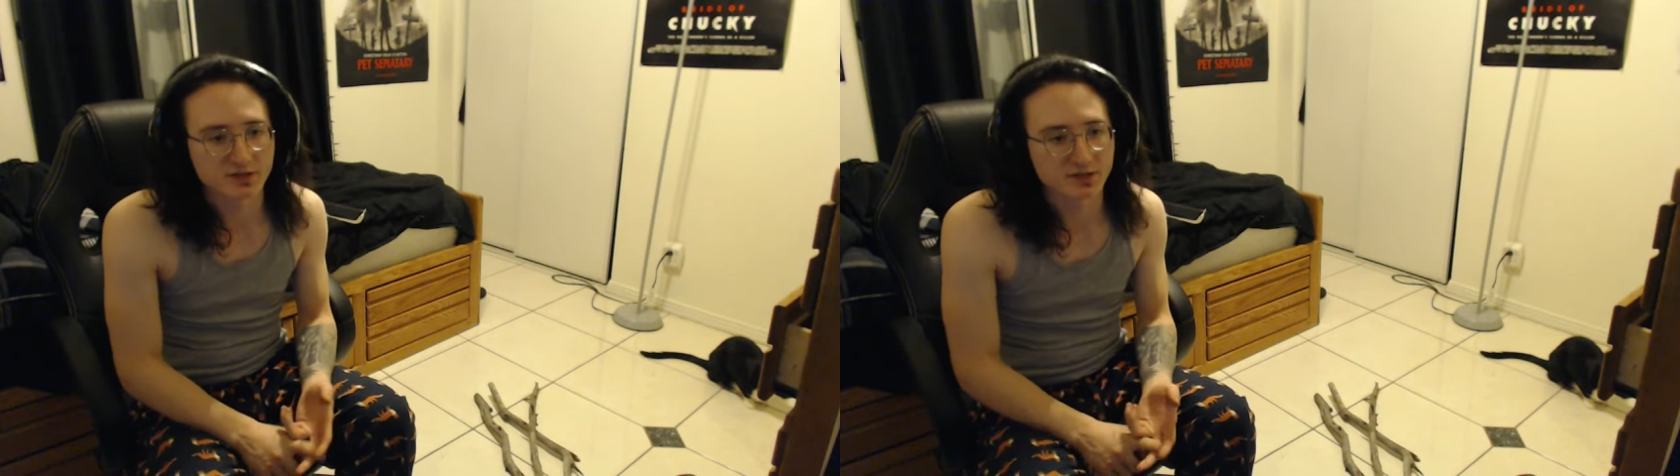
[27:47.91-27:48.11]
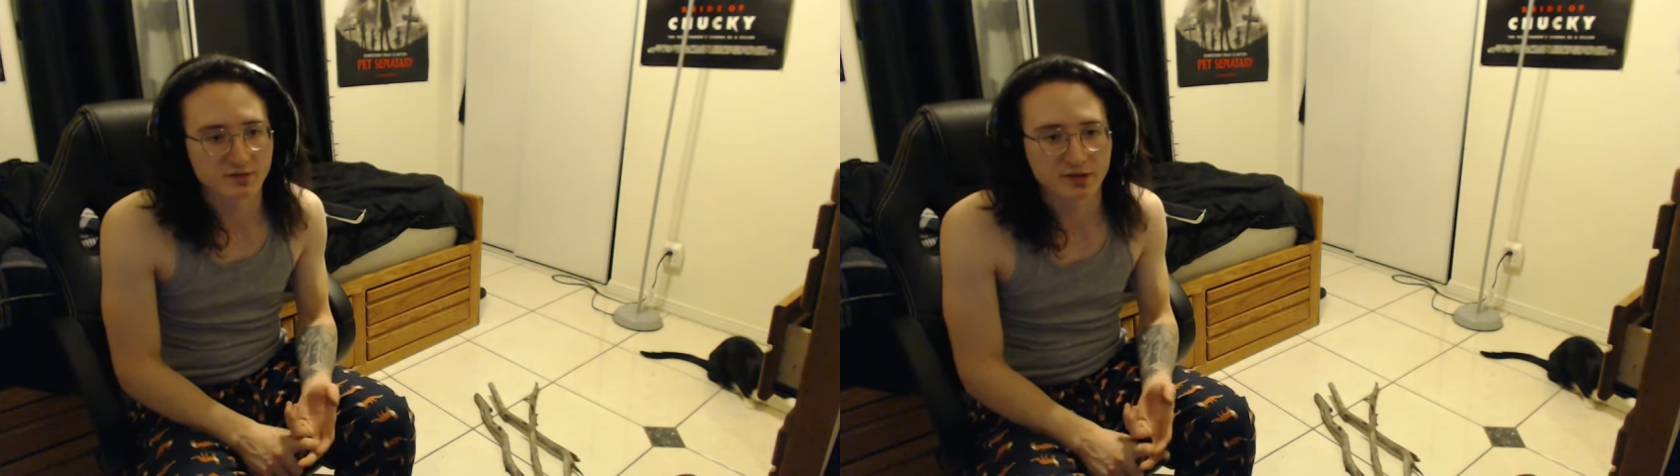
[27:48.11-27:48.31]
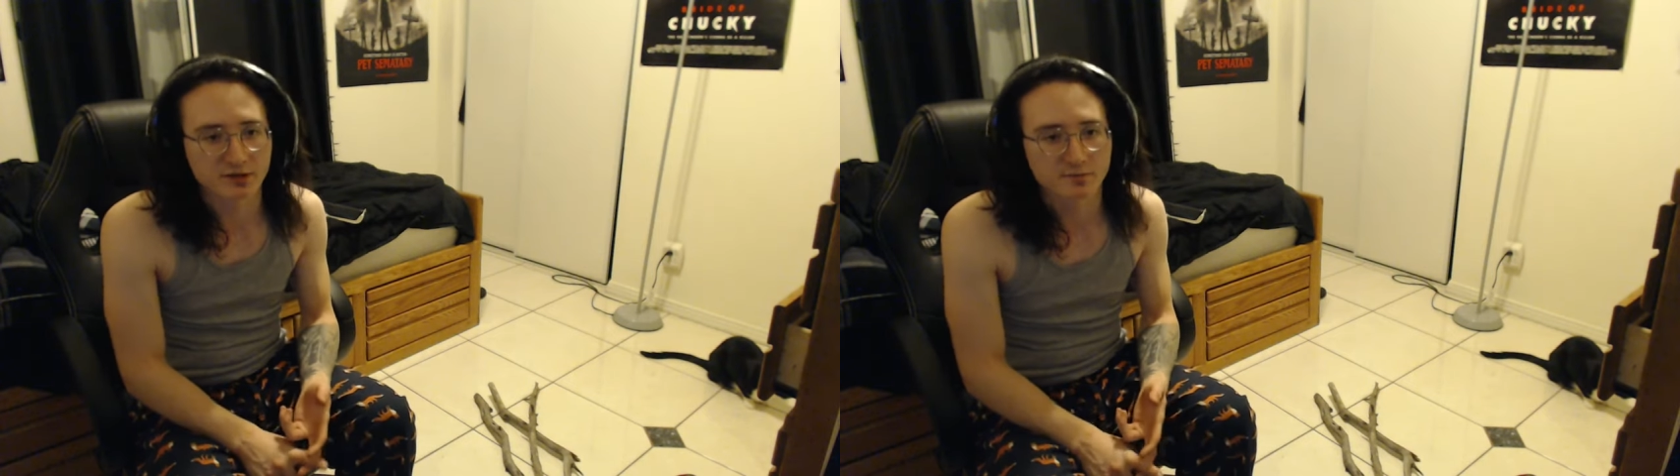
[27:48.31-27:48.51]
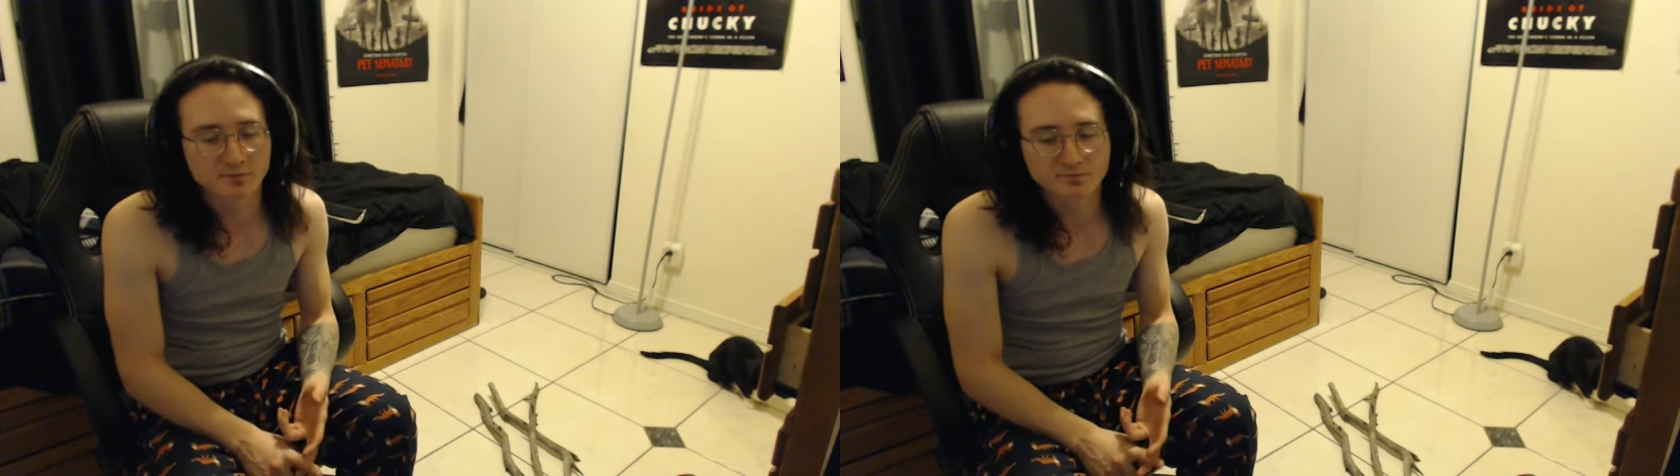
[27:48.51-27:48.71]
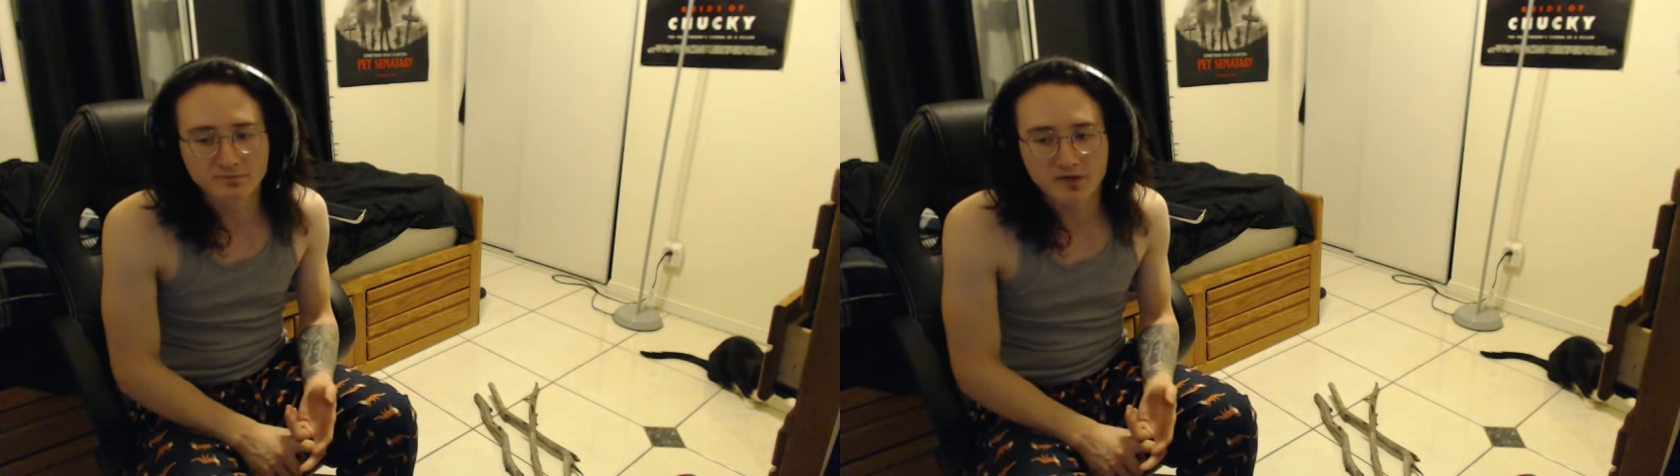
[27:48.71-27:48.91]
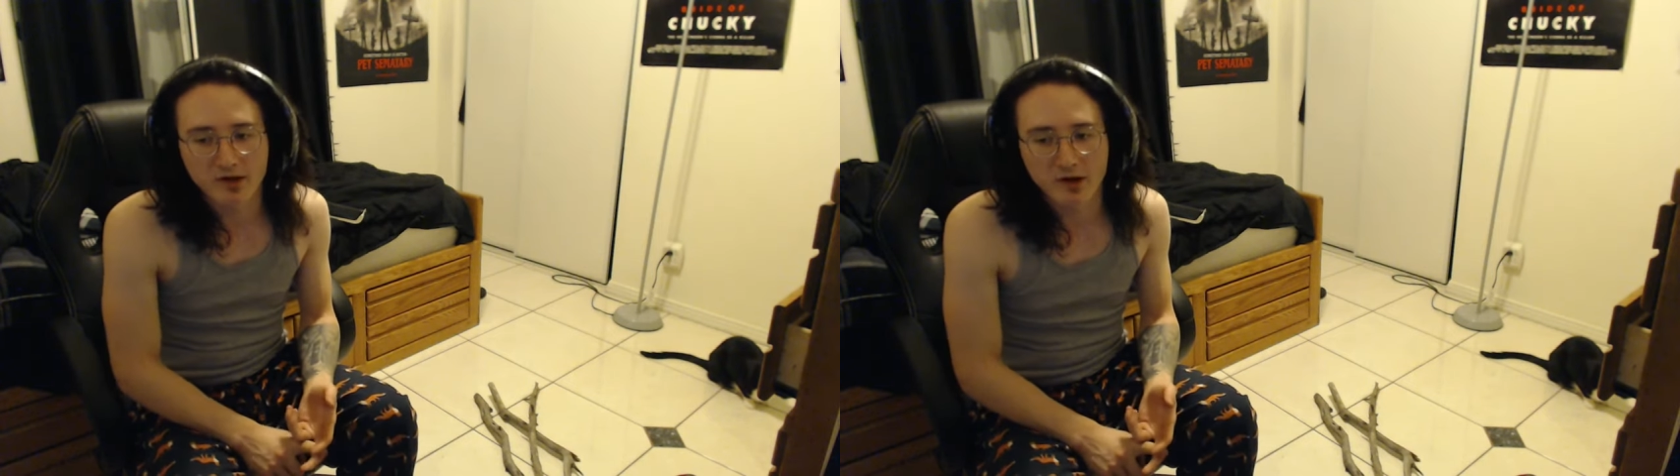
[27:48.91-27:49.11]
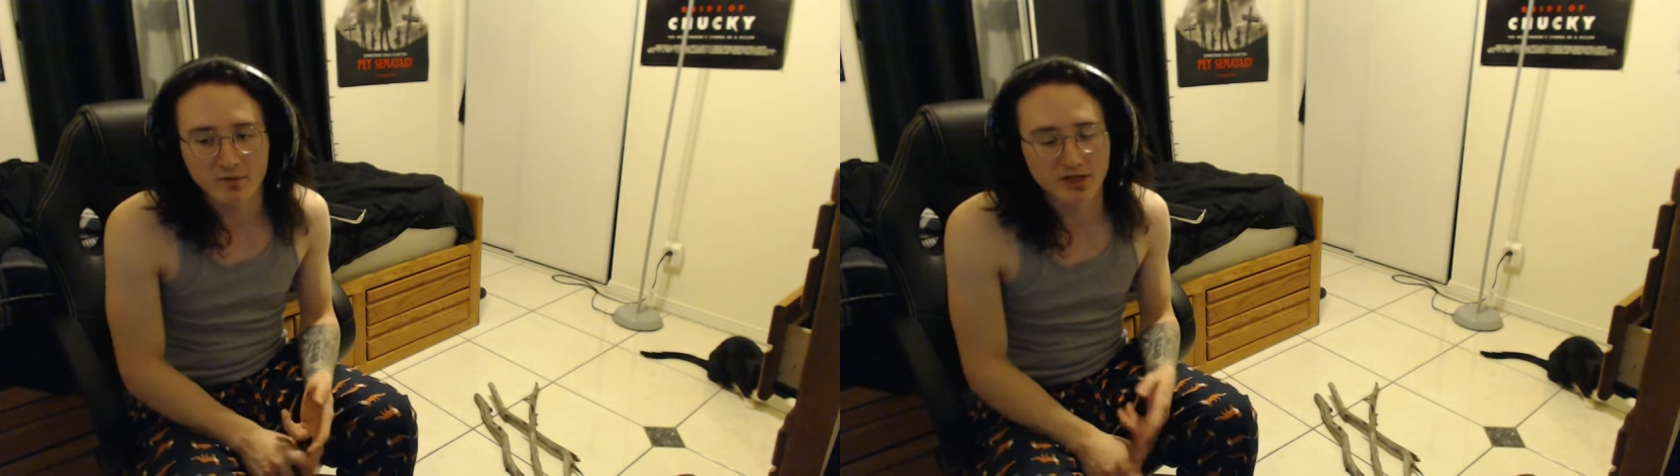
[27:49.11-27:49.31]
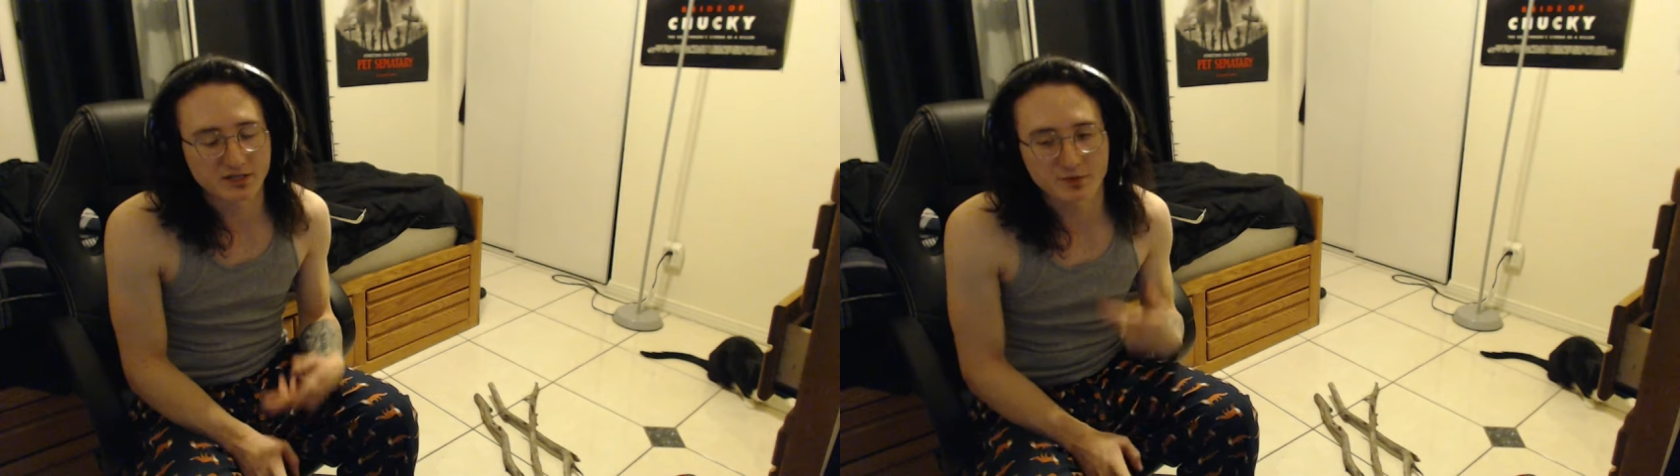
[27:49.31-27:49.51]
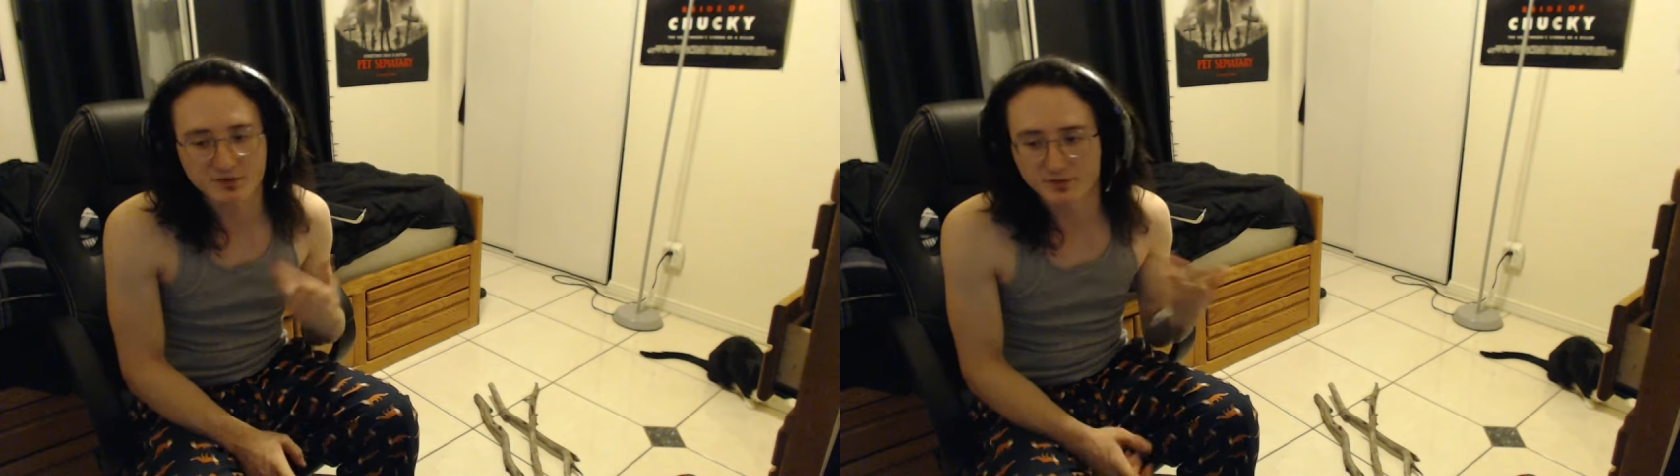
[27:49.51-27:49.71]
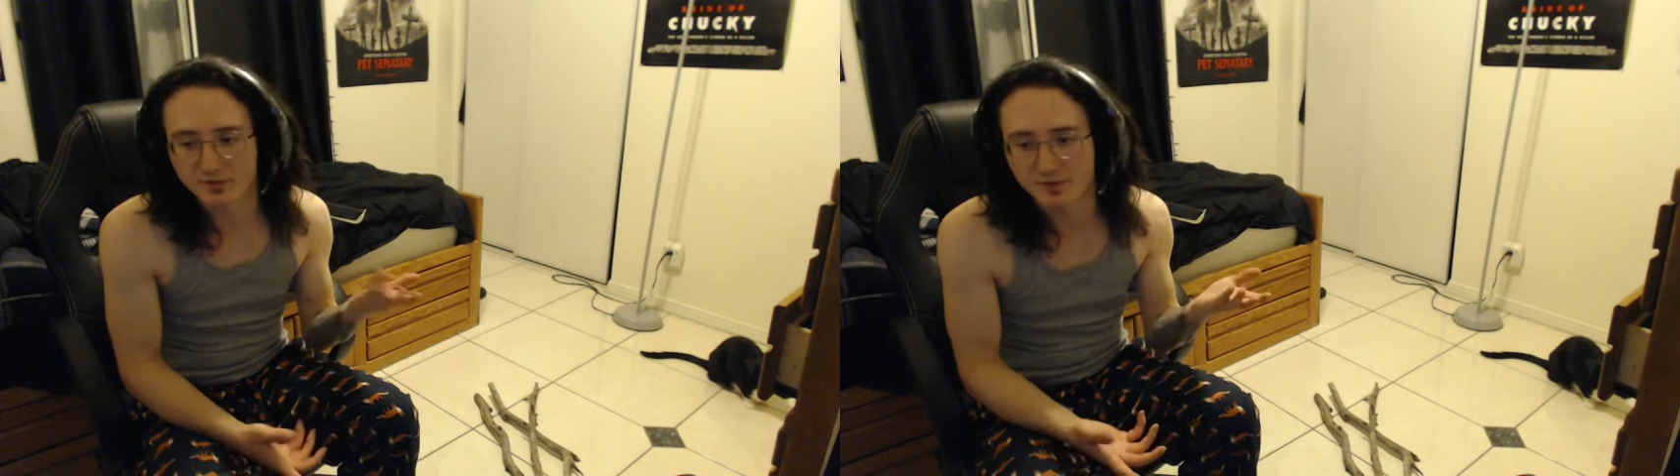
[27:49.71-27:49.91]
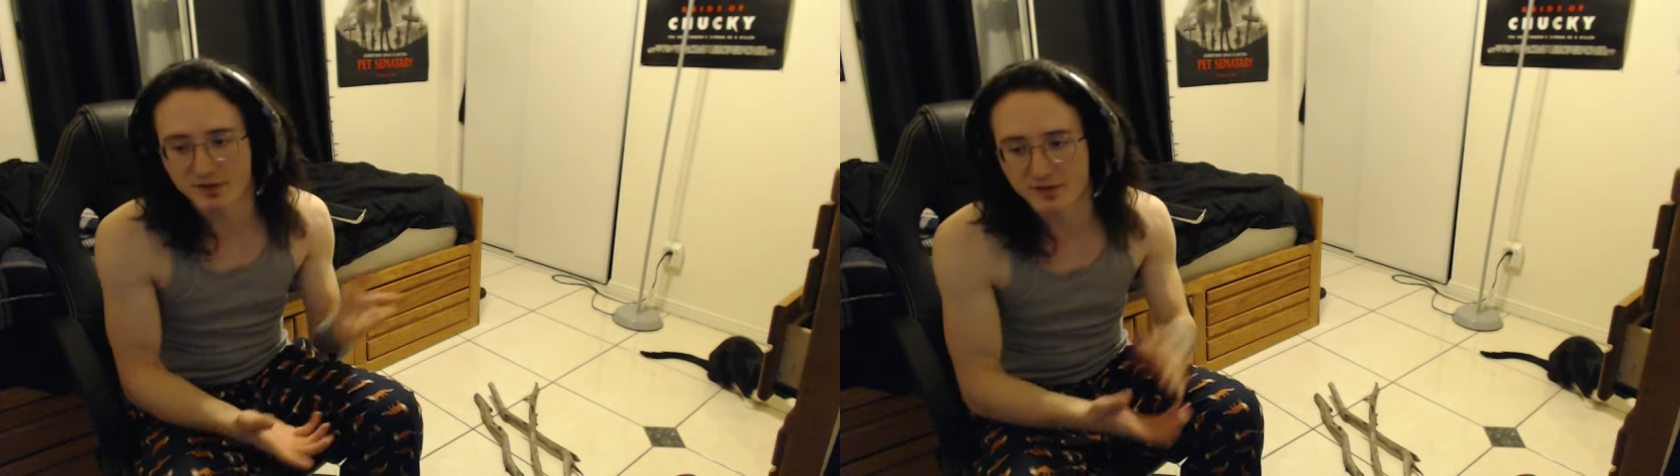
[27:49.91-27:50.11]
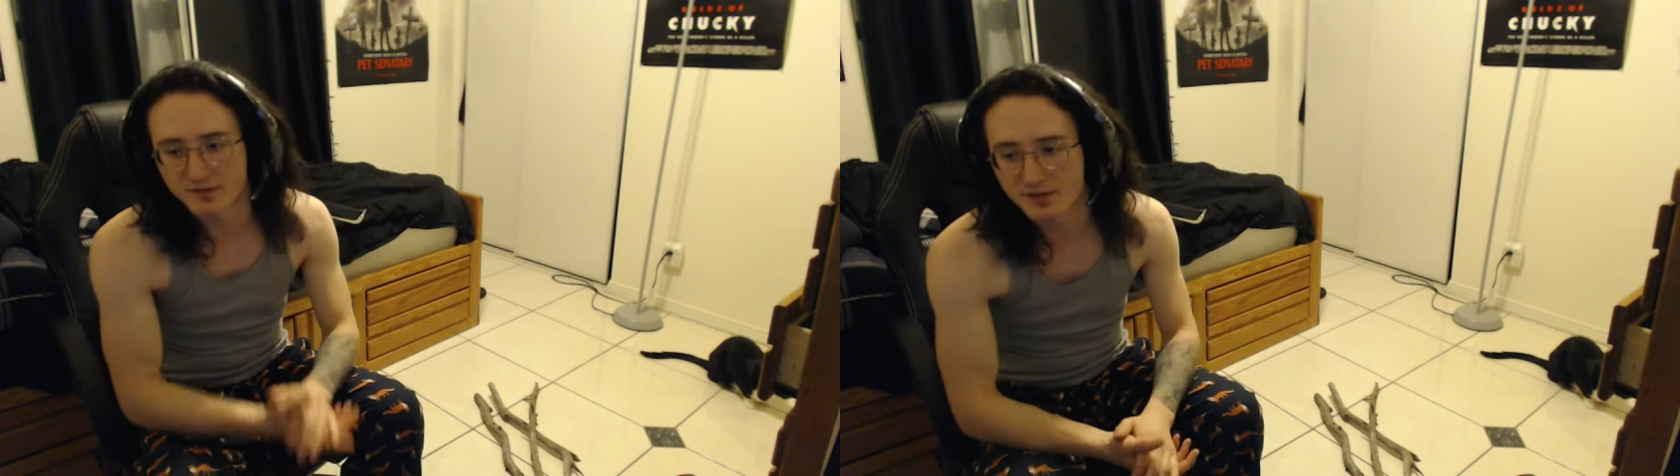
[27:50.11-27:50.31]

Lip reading: I didn't like it, but that's a personal opinion,